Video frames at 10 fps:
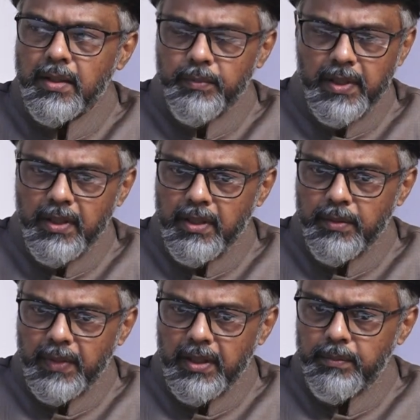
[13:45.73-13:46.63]

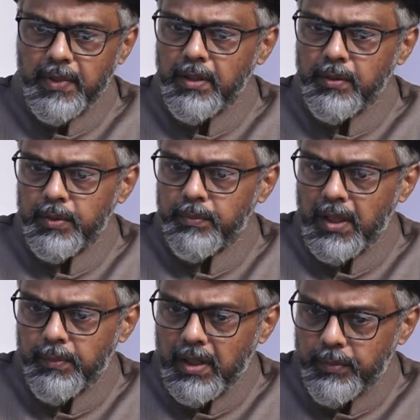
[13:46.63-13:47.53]

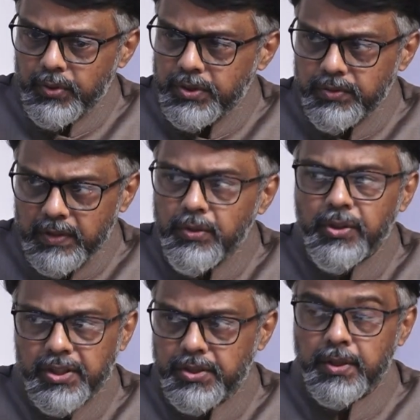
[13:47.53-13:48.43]
My approach is very
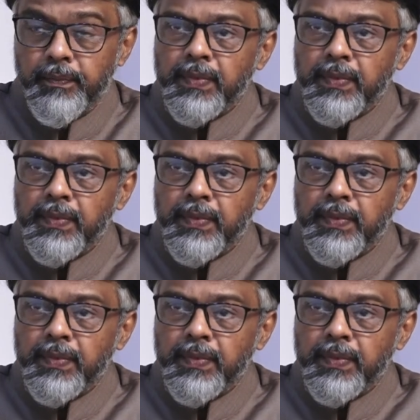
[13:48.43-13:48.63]
honest.